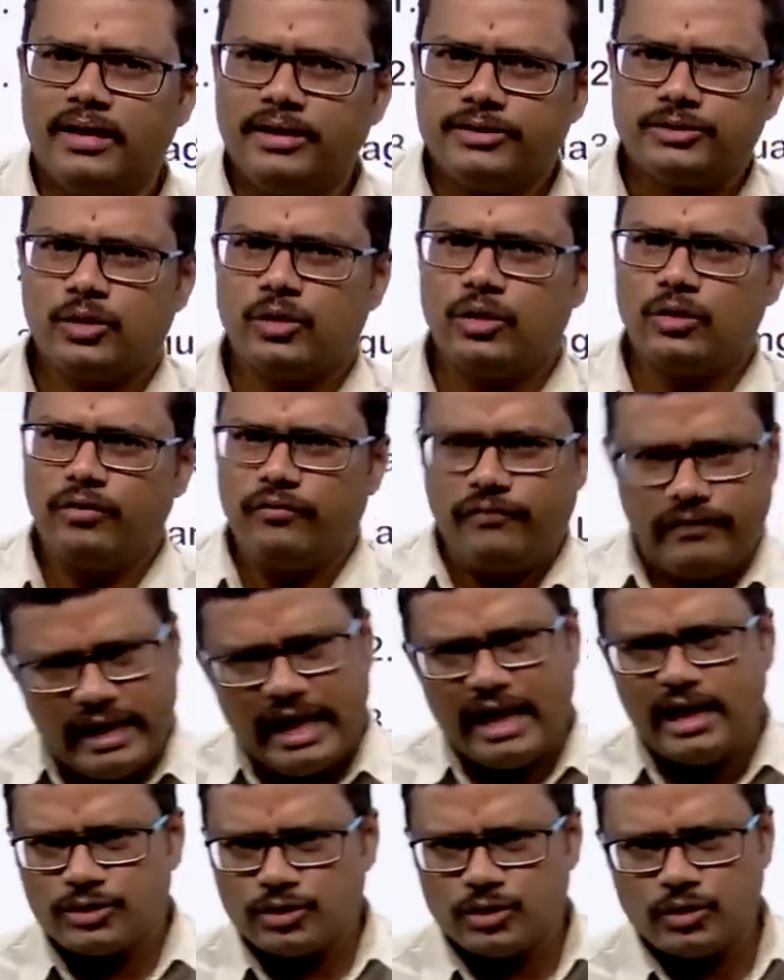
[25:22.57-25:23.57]
So, we
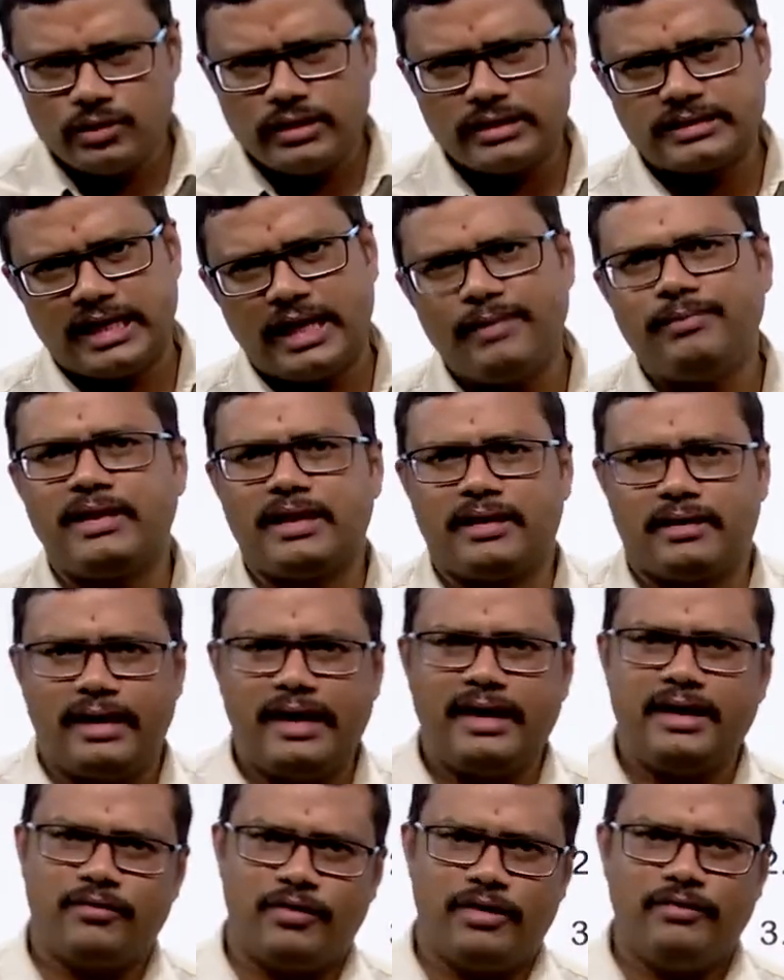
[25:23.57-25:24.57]
also do the same thing,
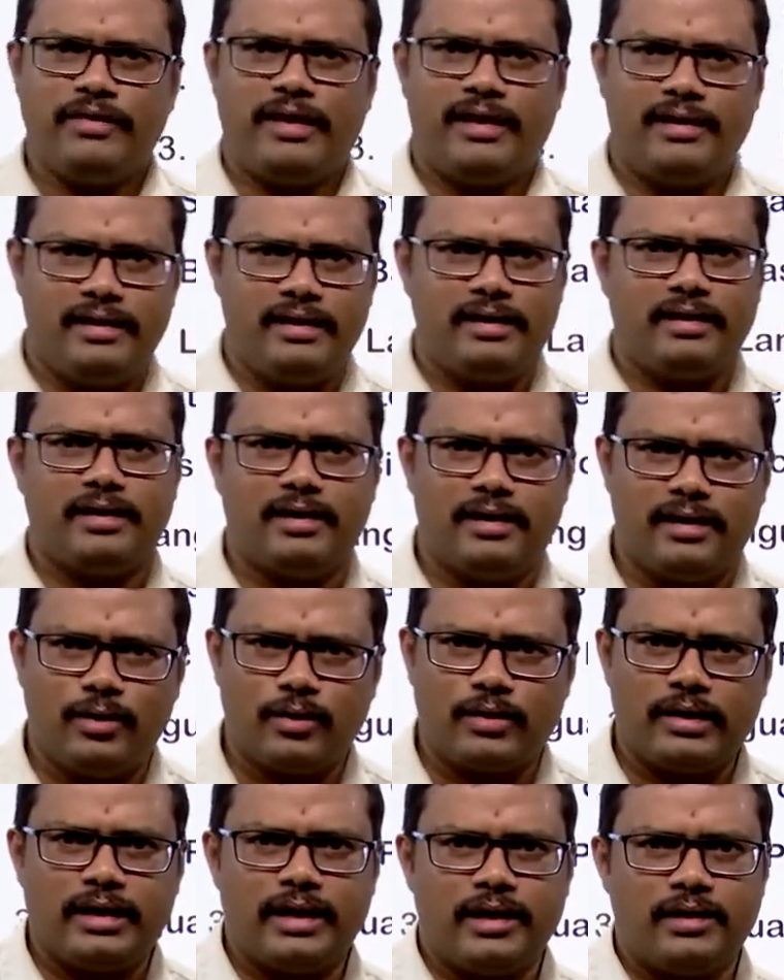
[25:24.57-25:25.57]
right, when we are
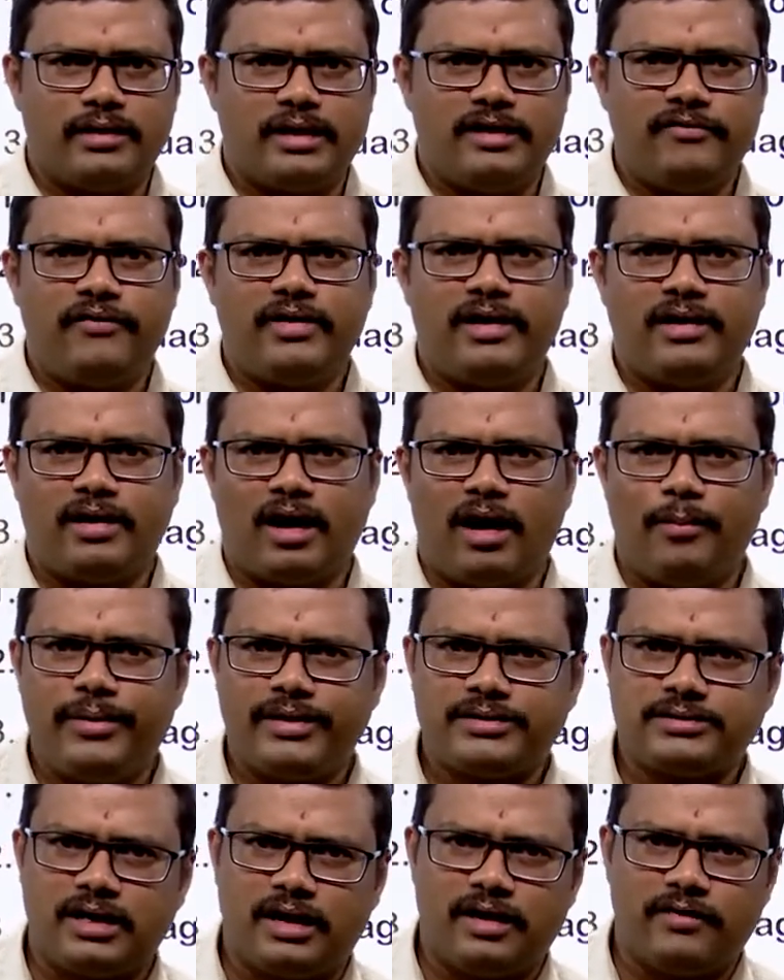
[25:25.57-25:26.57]
looking into the different
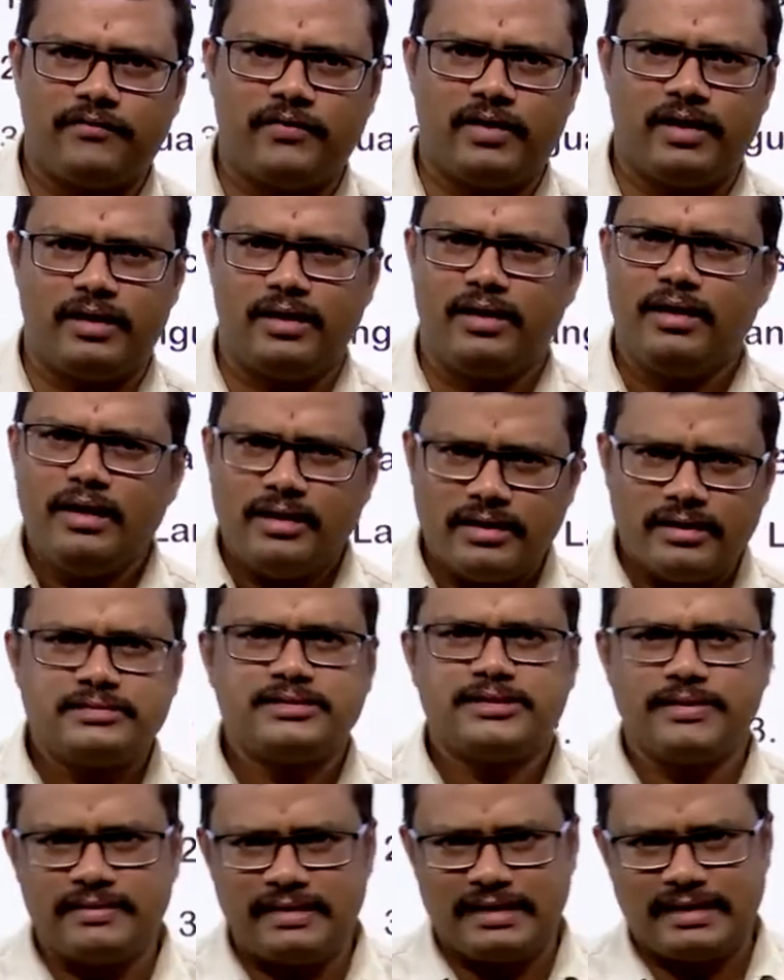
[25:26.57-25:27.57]
topics of
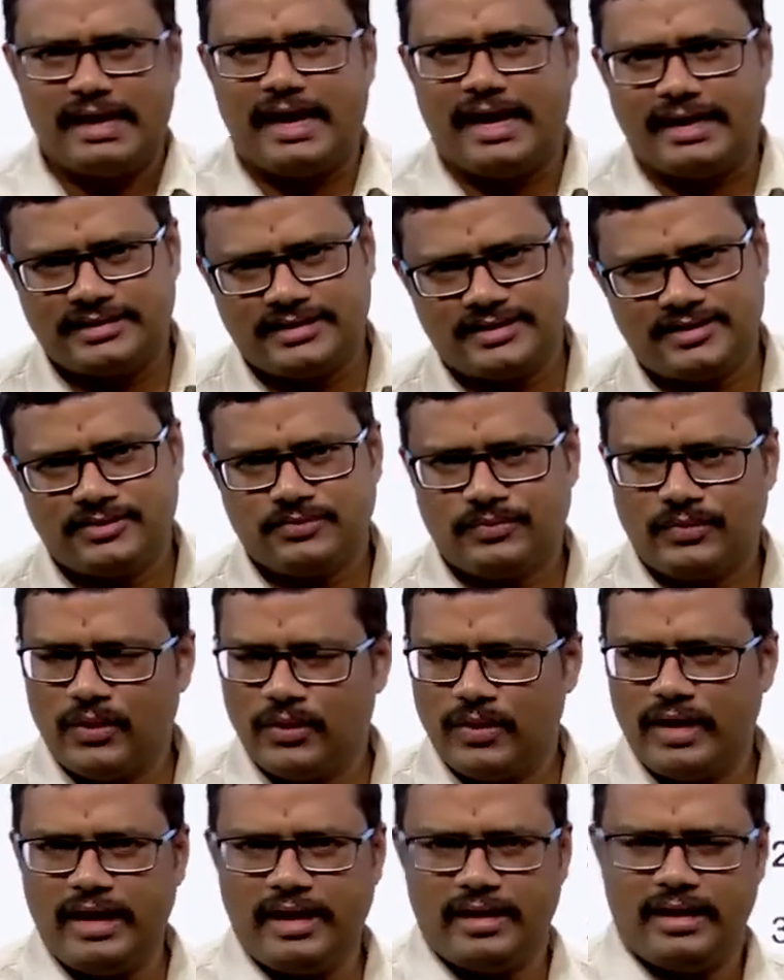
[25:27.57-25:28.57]
7th class,
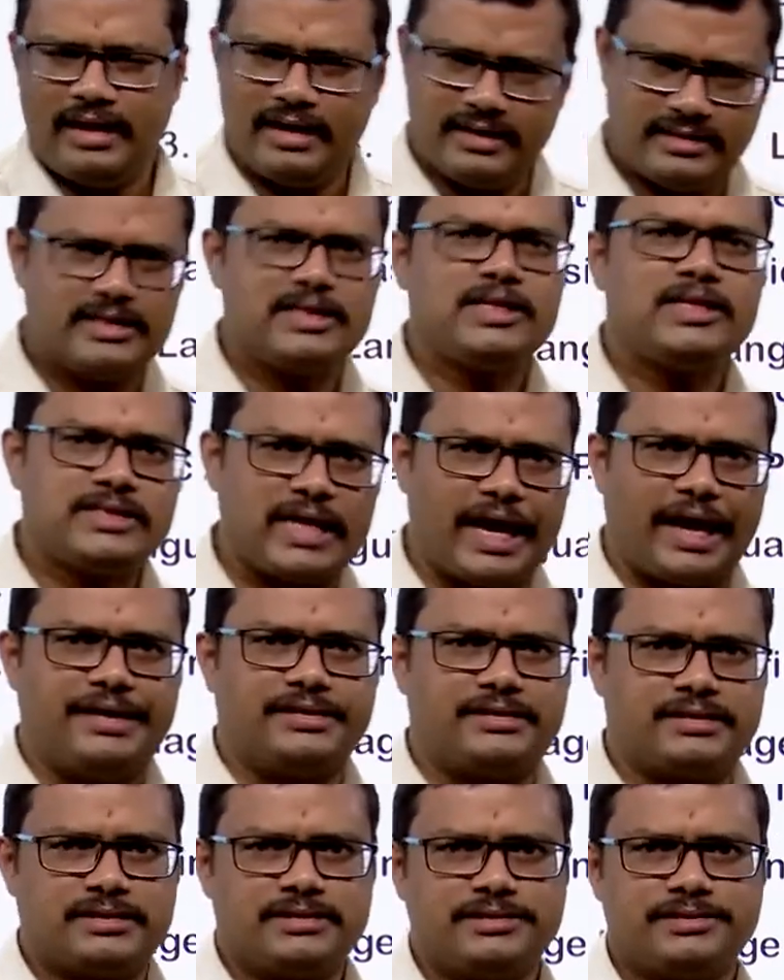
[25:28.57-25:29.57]
okay, let us say
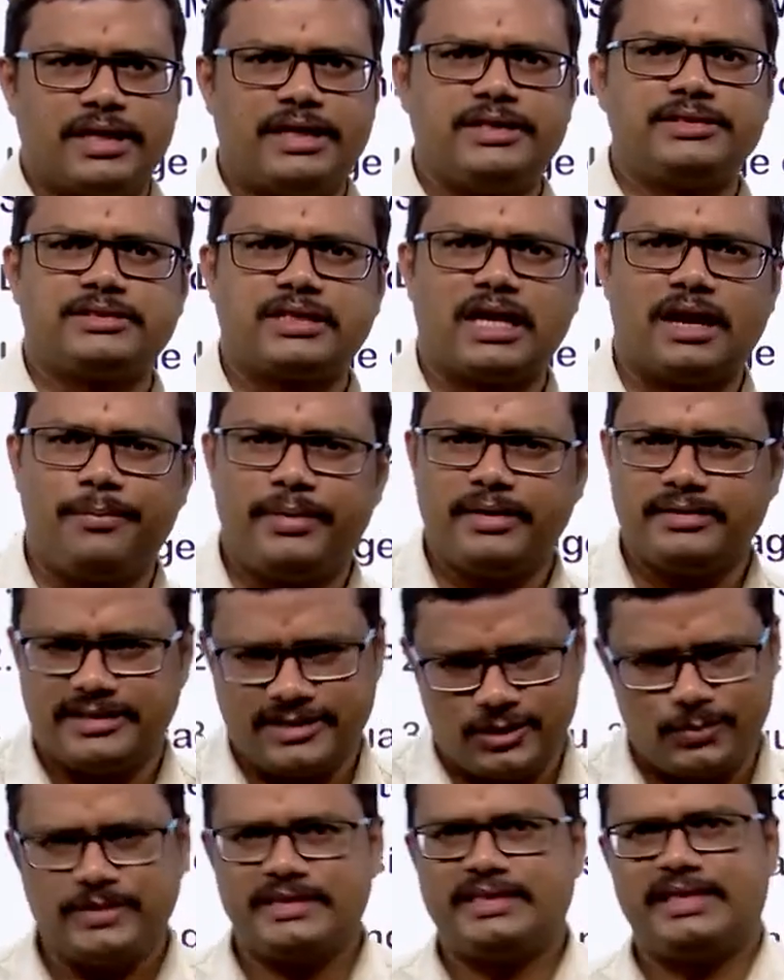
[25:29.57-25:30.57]
science topics,
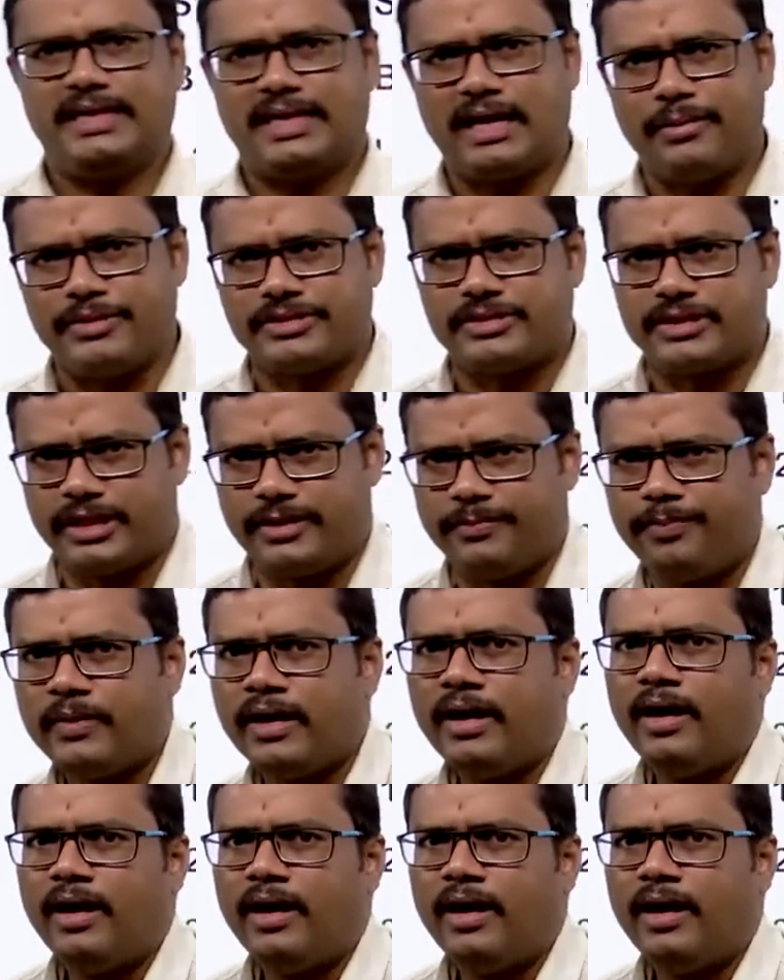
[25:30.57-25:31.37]
especially chemistry,